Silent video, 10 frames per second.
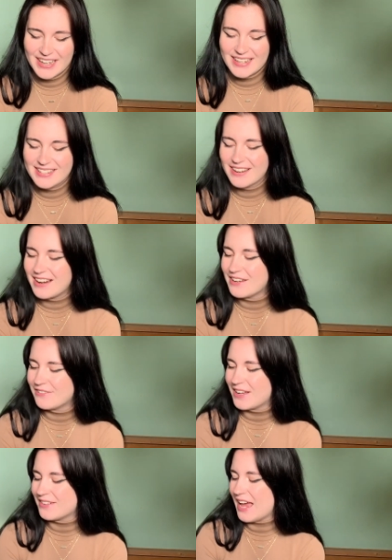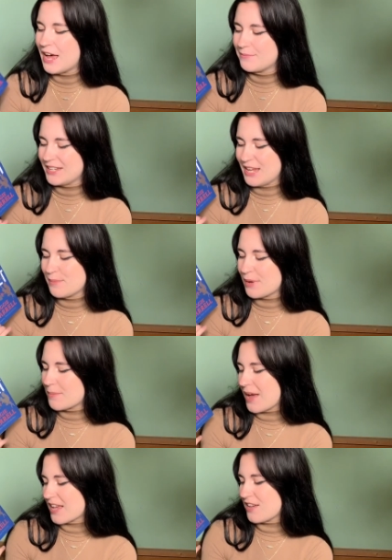So I found Hamnet by
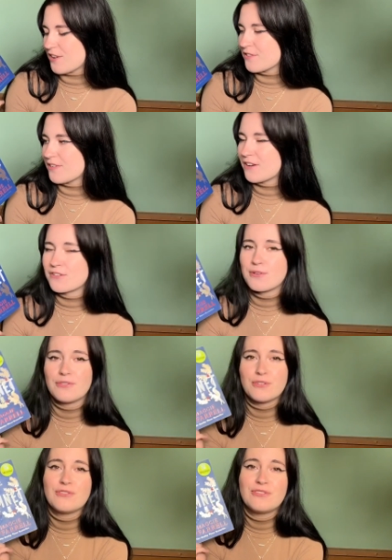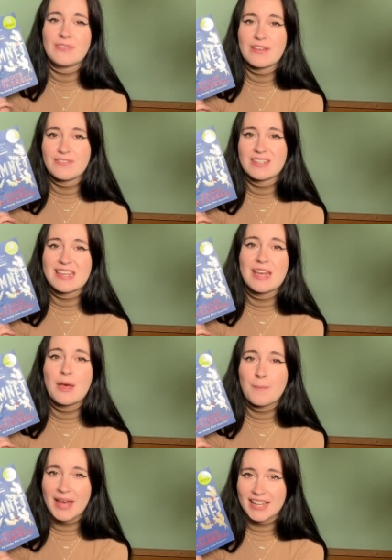Maggie O'Farrell for 50
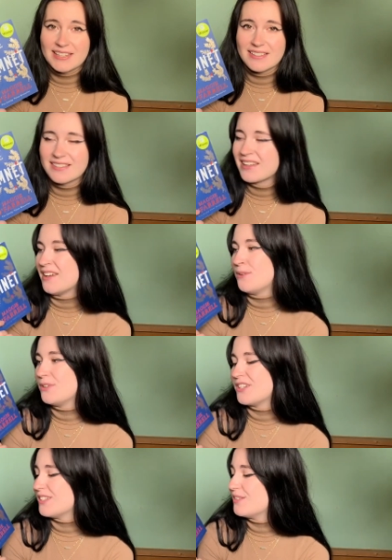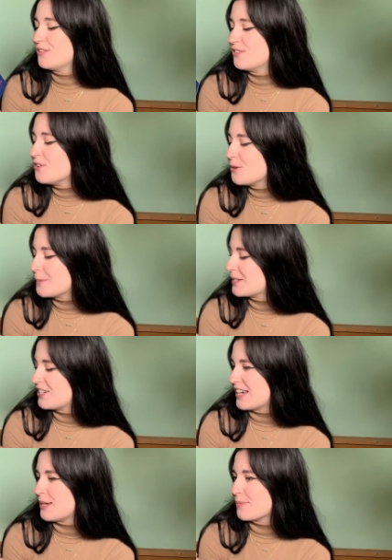pence, which is super
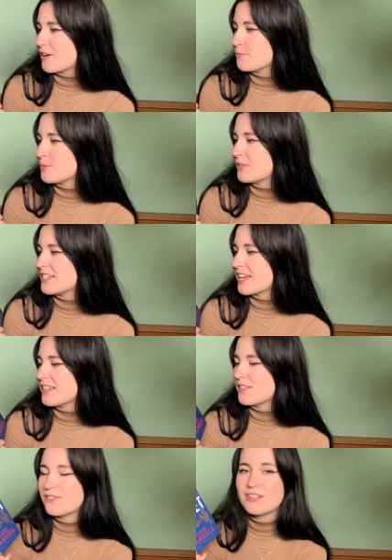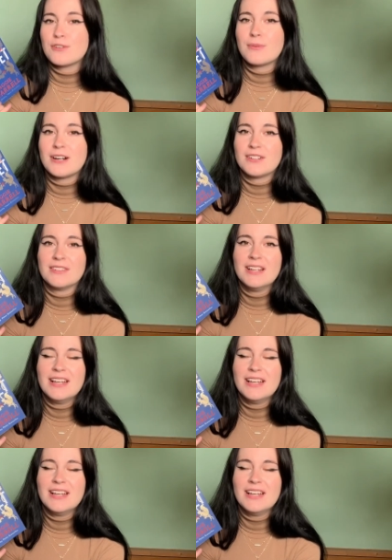cheap. I've been wanting to get this for a little while.